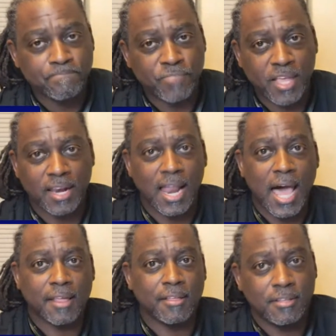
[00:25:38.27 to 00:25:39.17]
There
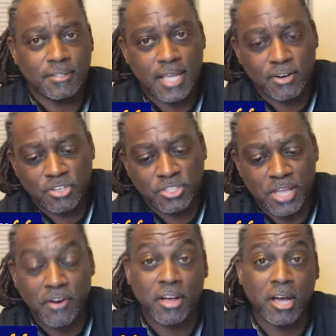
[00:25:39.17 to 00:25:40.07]

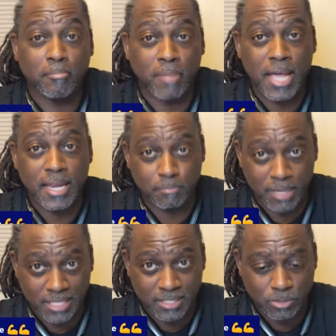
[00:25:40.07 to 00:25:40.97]
are
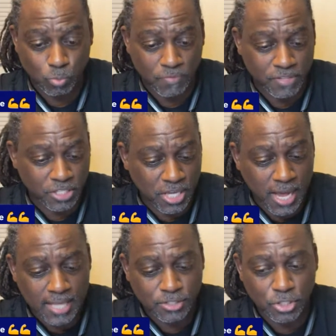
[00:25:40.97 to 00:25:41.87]
commandments with these
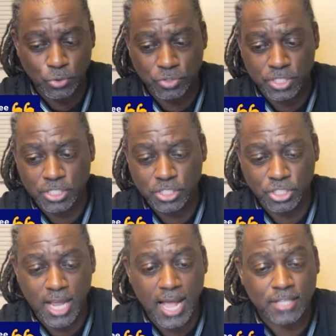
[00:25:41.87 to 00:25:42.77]
Guidestones.
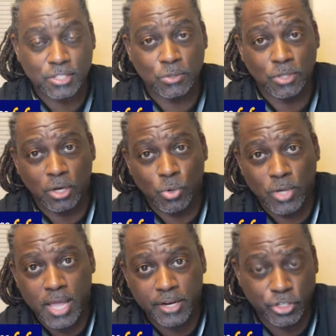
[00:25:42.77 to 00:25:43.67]
These Guidestones are
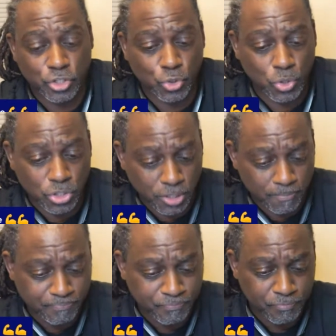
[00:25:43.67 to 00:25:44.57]
located in Georgia.
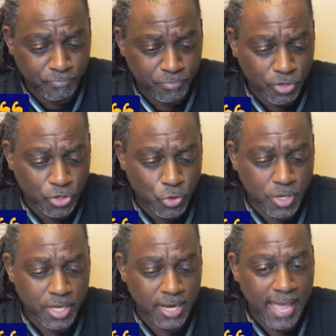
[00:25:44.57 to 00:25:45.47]
You
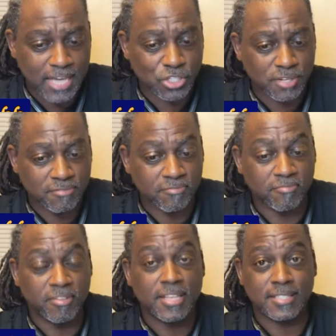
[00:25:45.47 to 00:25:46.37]
can actually
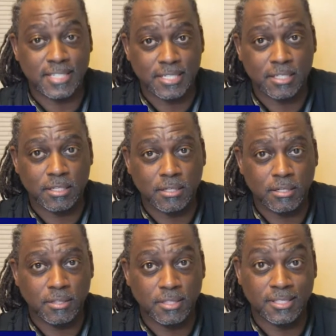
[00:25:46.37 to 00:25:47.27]
visit
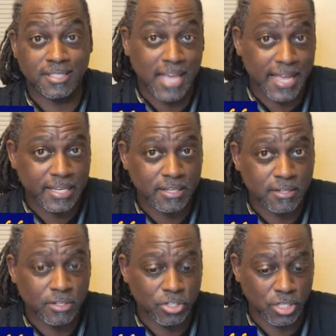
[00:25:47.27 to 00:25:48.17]
the site
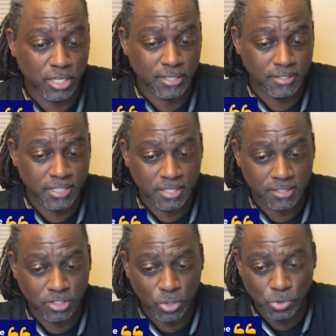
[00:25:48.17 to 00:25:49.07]
and see the
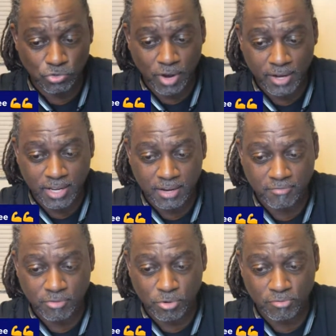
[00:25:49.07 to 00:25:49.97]
stones right there
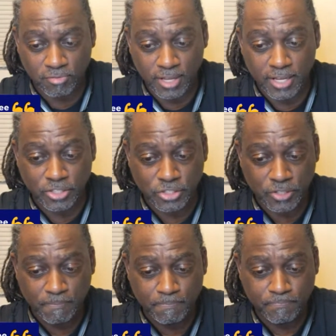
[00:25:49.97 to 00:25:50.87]
full-fledged.
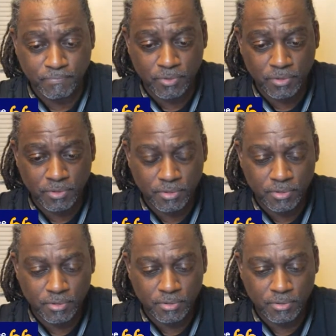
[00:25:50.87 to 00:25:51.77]

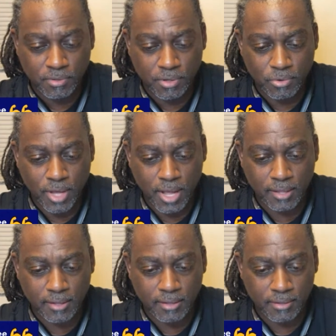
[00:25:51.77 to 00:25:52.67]
Okay?